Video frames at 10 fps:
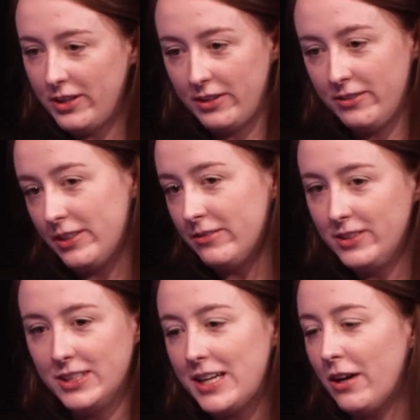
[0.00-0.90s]
the
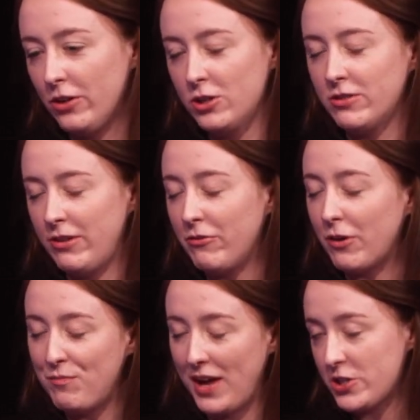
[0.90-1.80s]
deluge of
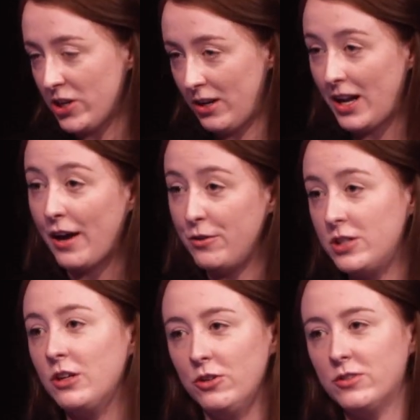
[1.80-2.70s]
information and how
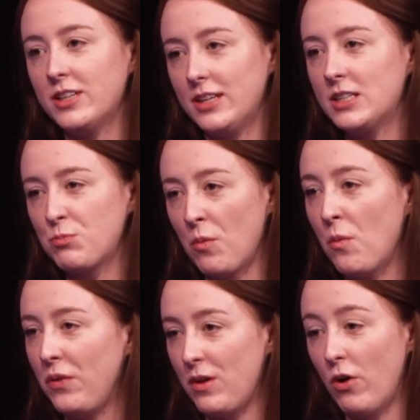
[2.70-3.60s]
to use it is
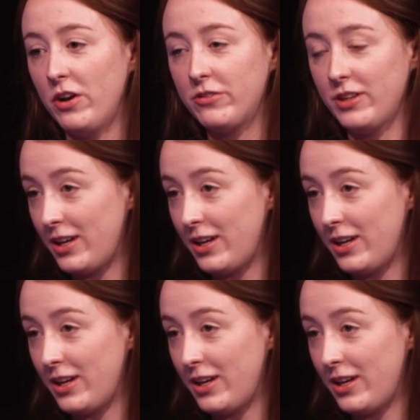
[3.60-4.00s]
probably one of the